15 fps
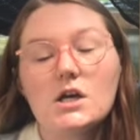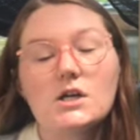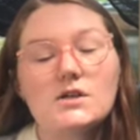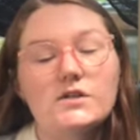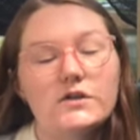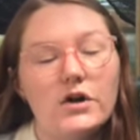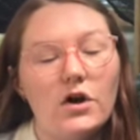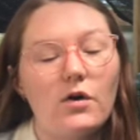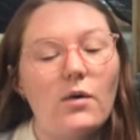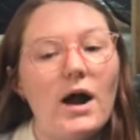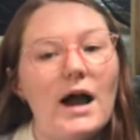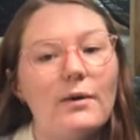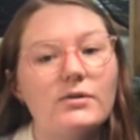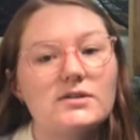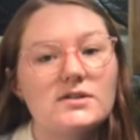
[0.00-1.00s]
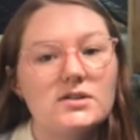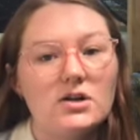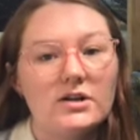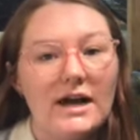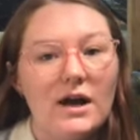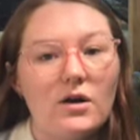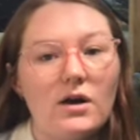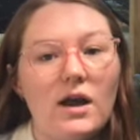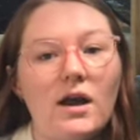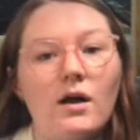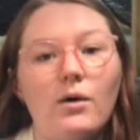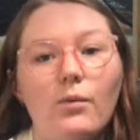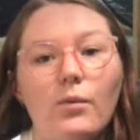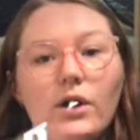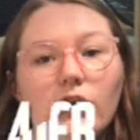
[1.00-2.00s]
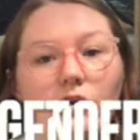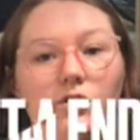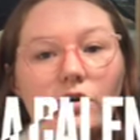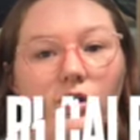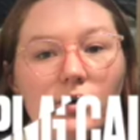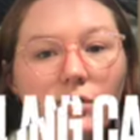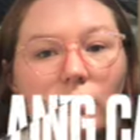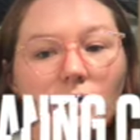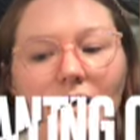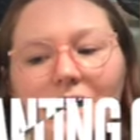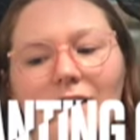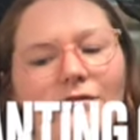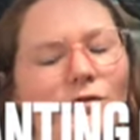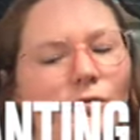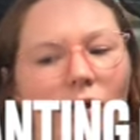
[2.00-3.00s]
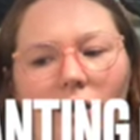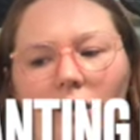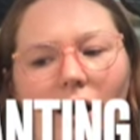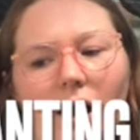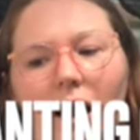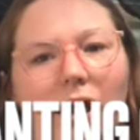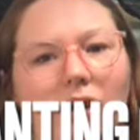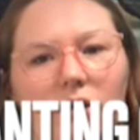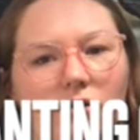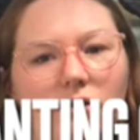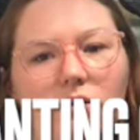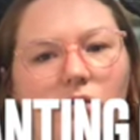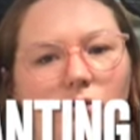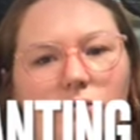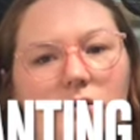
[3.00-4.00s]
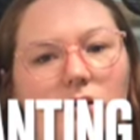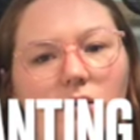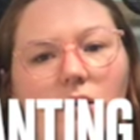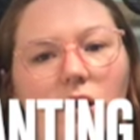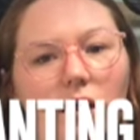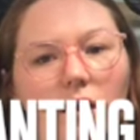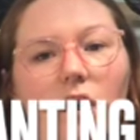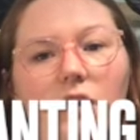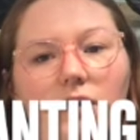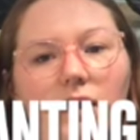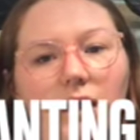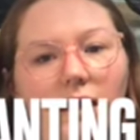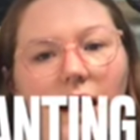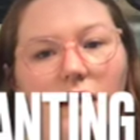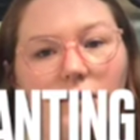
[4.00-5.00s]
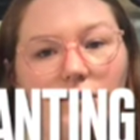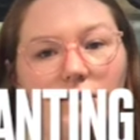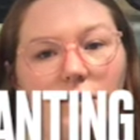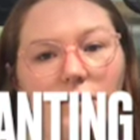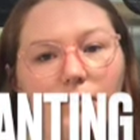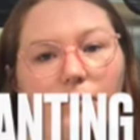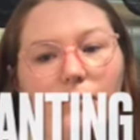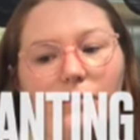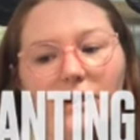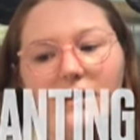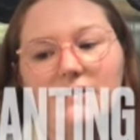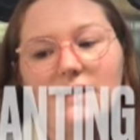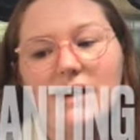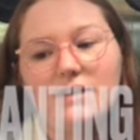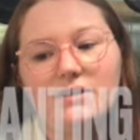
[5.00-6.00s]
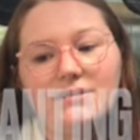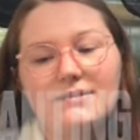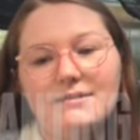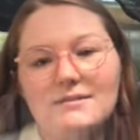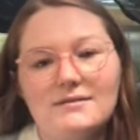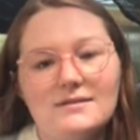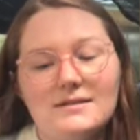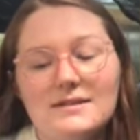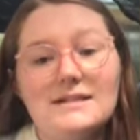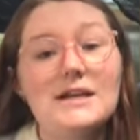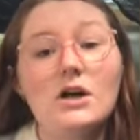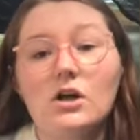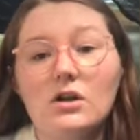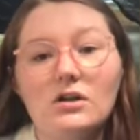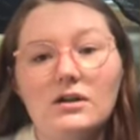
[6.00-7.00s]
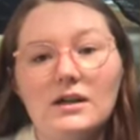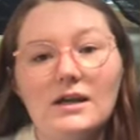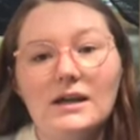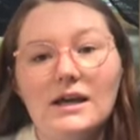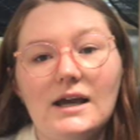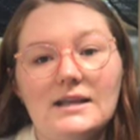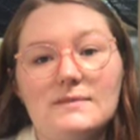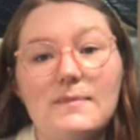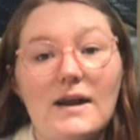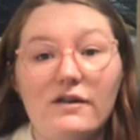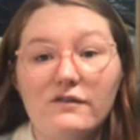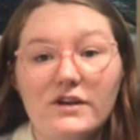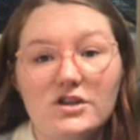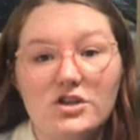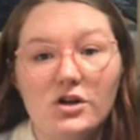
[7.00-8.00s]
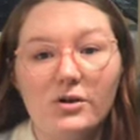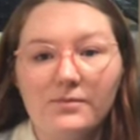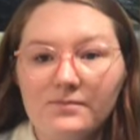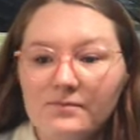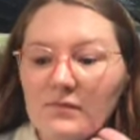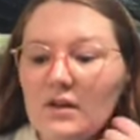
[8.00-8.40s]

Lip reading: So I would start out when you're new, even when I use a gardening calendar, because it's beneficial.